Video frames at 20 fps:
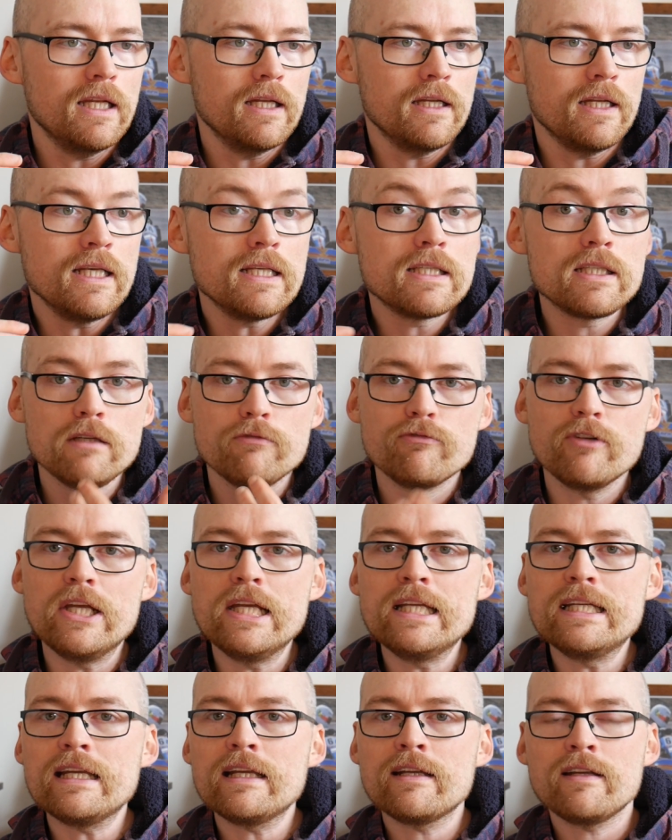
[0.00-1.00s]
easy
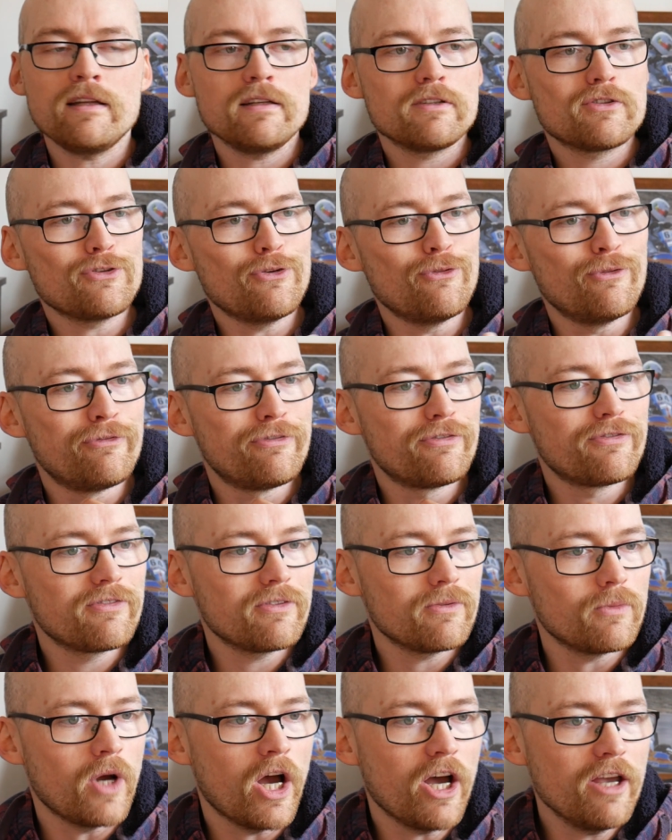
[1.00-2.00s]
reading. It sort of
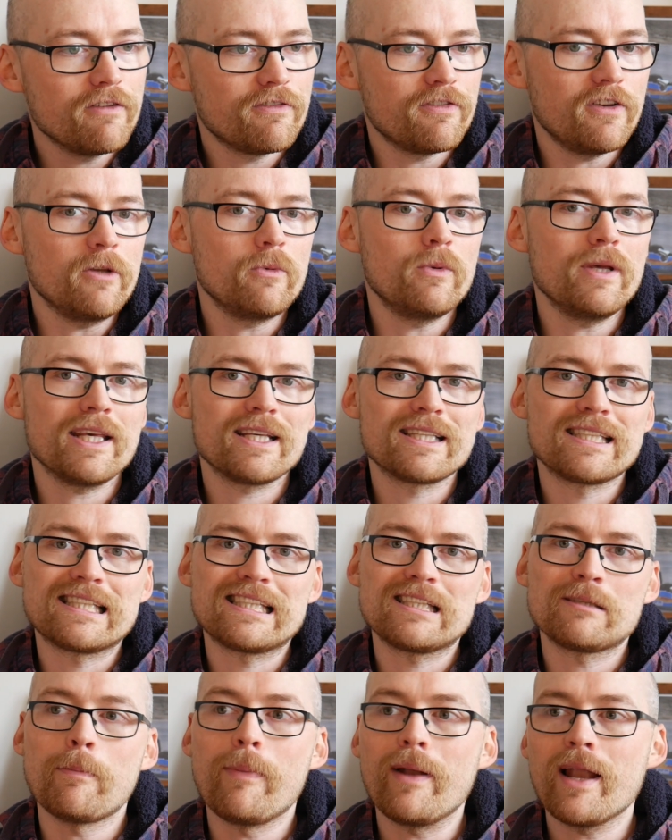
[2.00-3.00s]
hopefully we
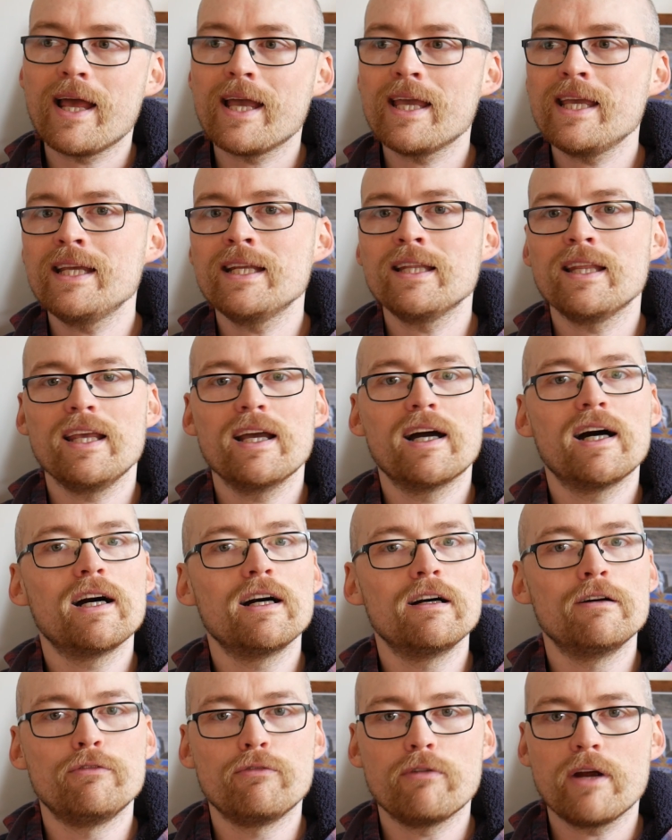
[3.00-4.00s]
explain the
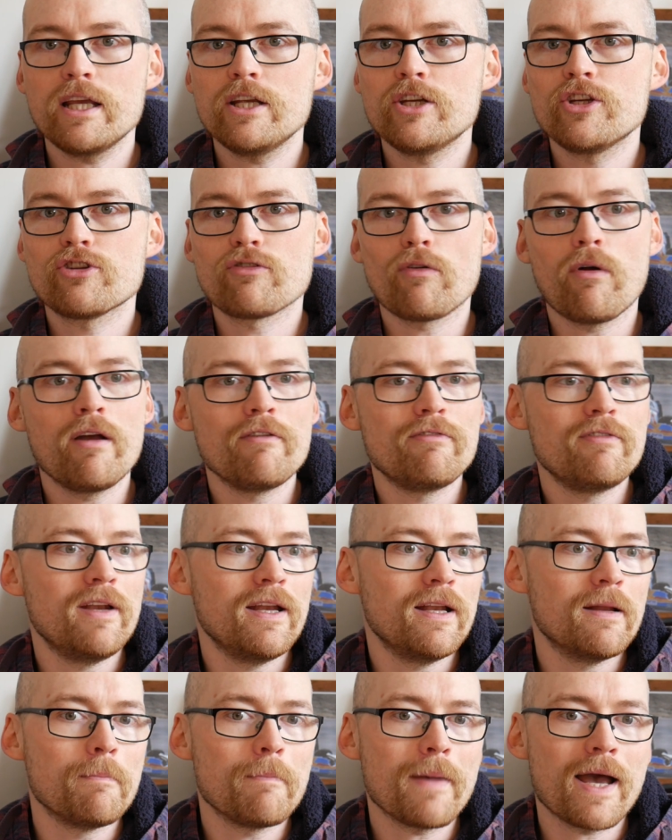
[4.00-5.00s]
art of race driving
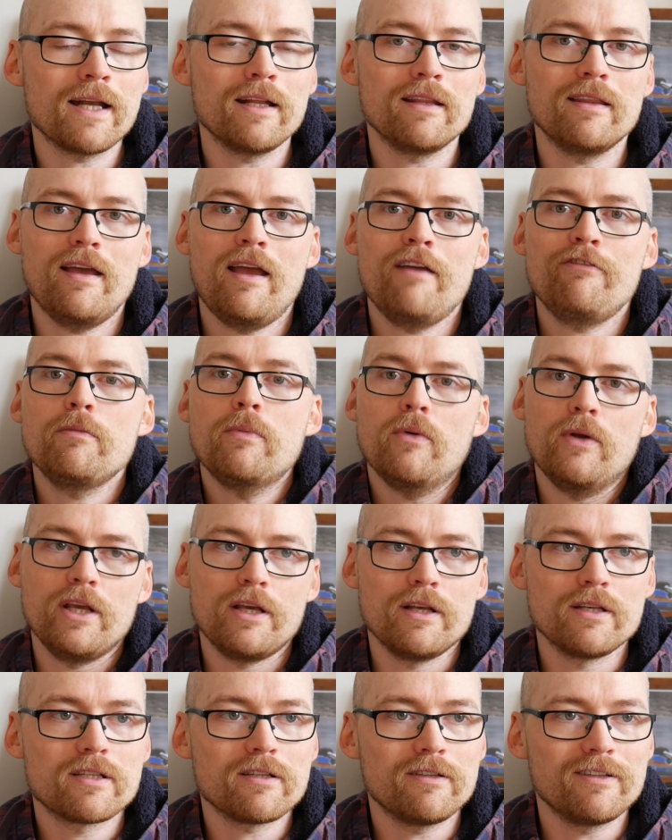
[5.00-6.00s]
in a manner that everybody
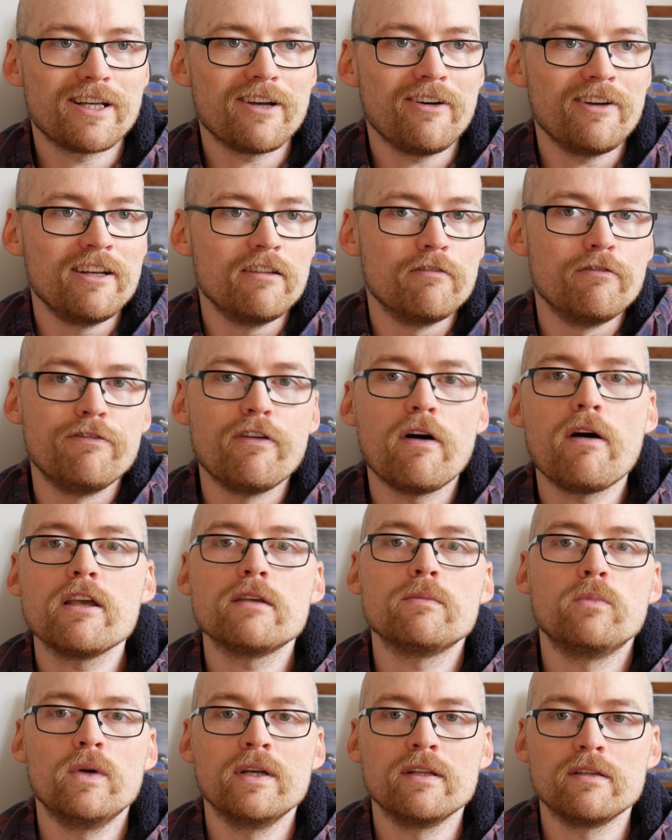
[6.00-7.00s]
can start kind of
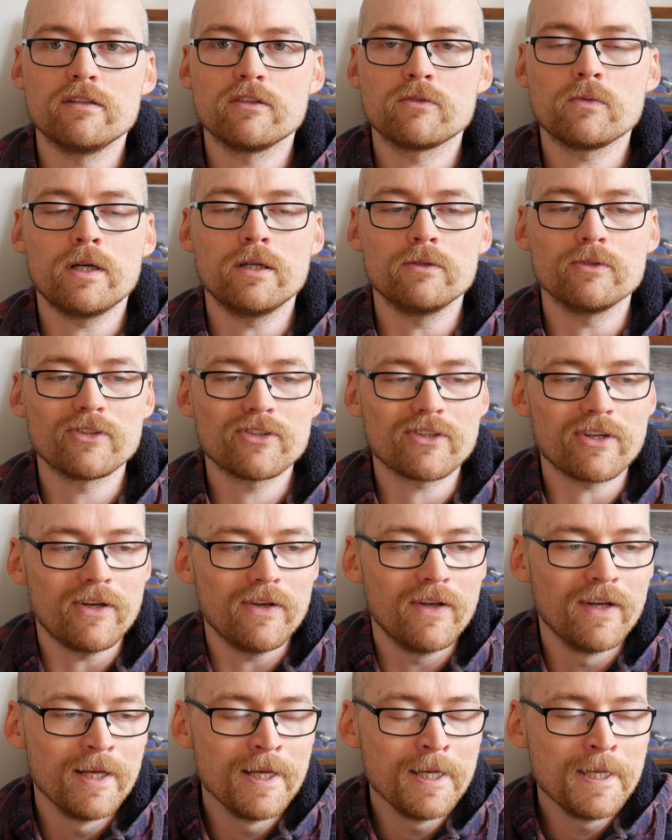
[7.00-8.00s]
vibe with as well. So
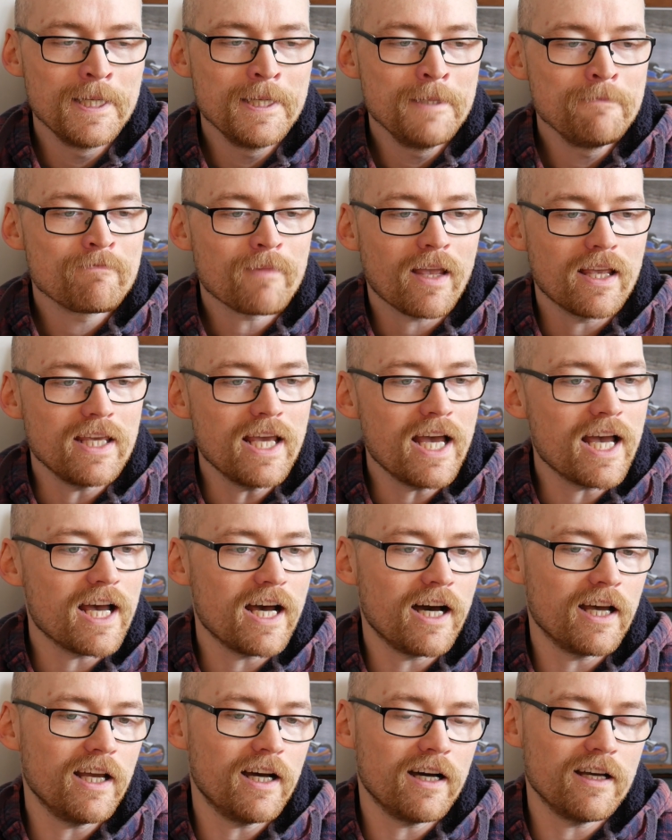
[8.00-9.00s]
yeah,
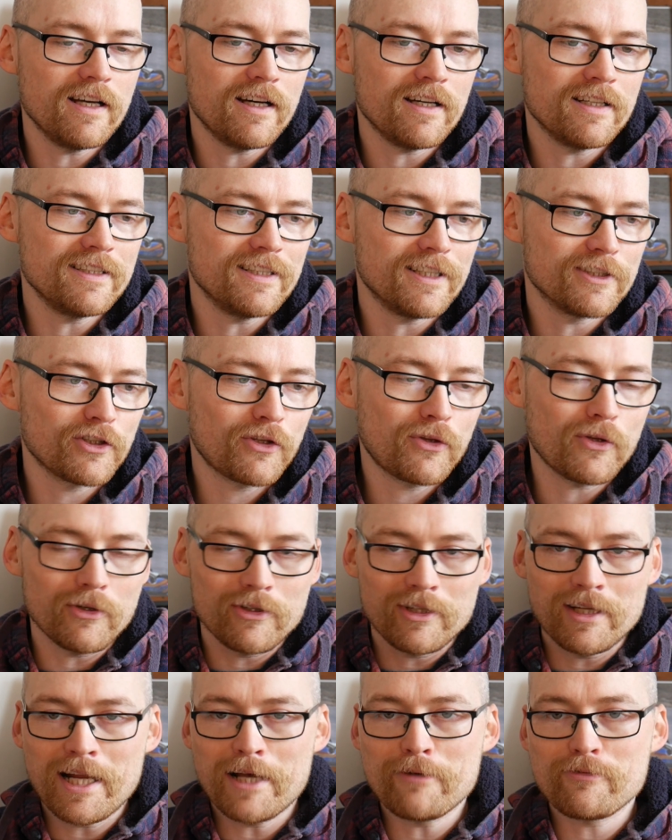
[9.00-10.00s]
I I, I just thought
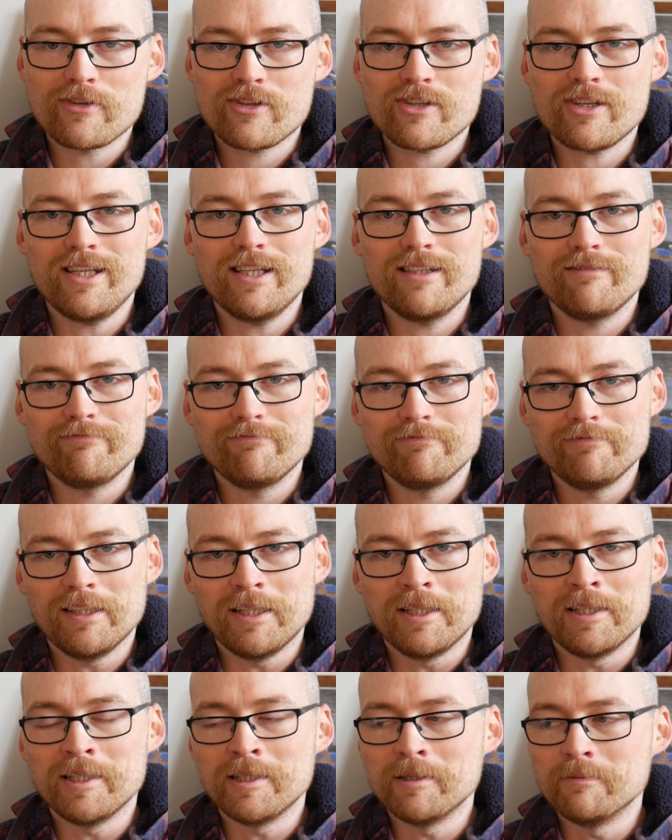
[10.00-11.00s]
I'd announce it,
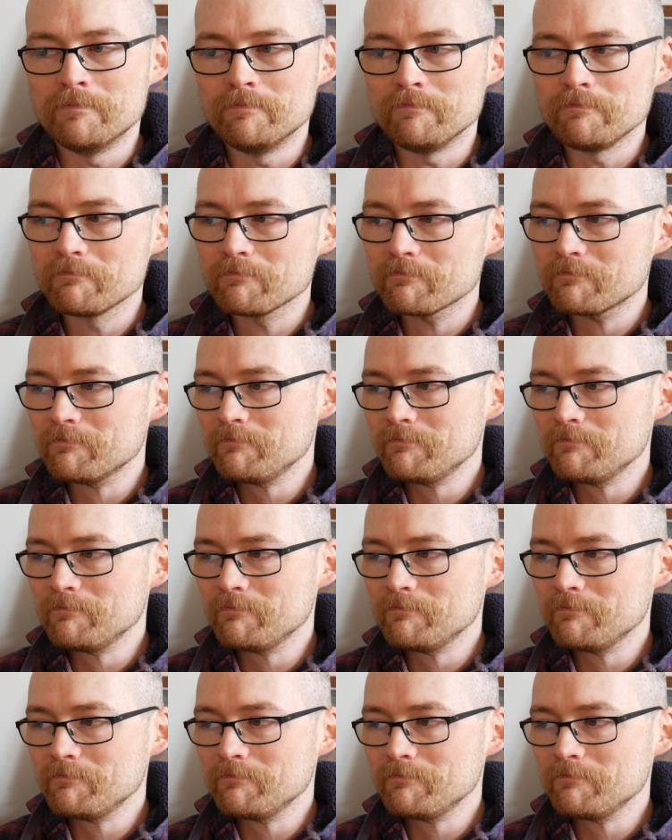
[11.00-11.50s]
um,